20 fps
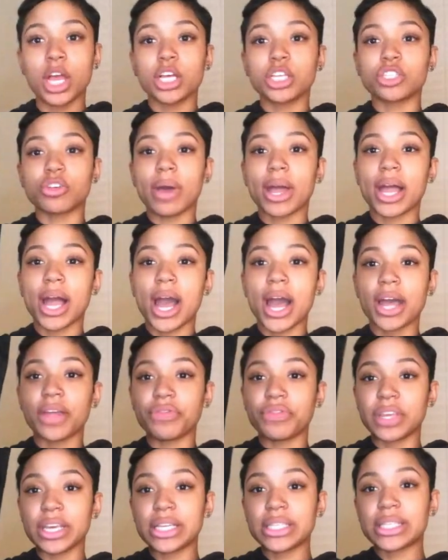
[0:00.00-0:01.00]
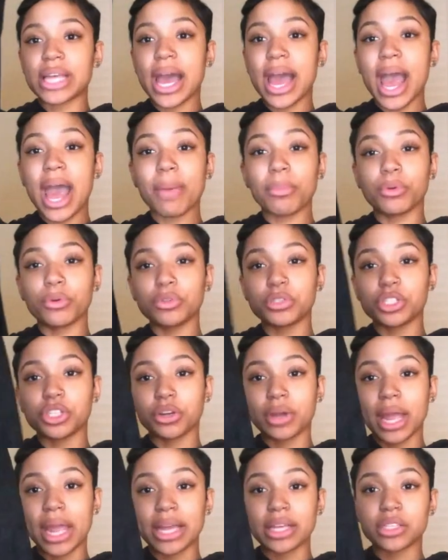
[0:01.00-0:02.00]
So I got these thigh high boots,
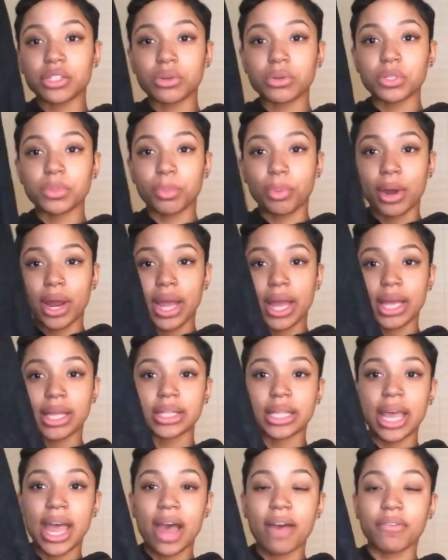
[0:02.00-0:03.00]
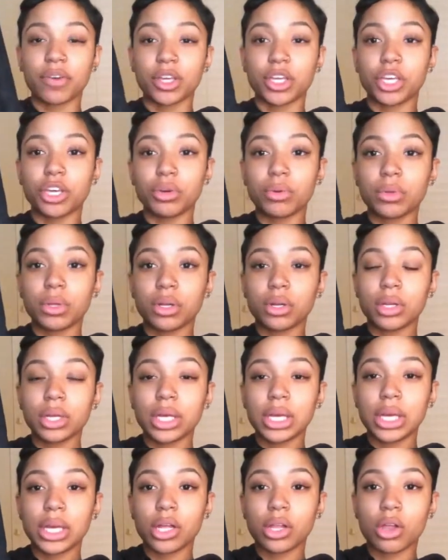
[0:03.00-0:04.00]
they're ASOS brand. They have a cute little
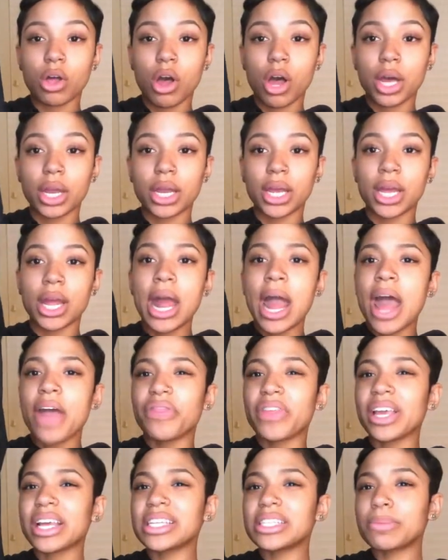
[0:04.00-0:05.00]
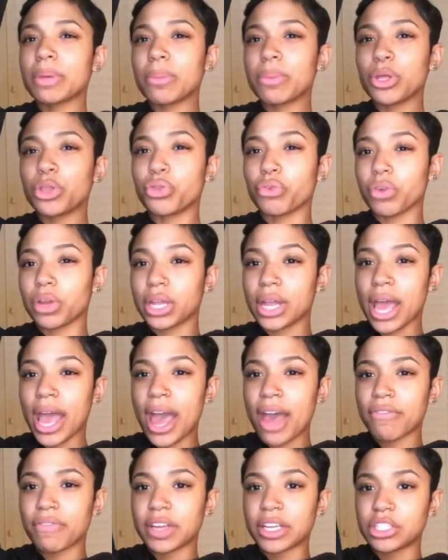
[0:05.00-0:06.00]
heel on it. I think it's maybe 3.5
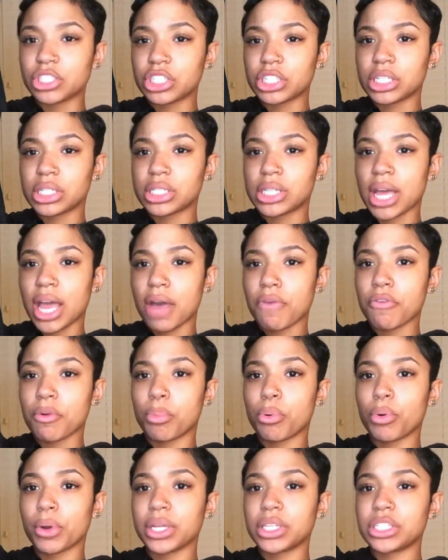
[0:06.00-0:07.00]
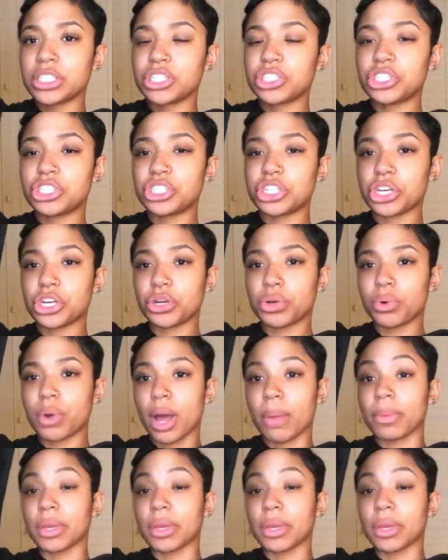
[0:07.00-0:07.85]
inches. They have a pointy toe,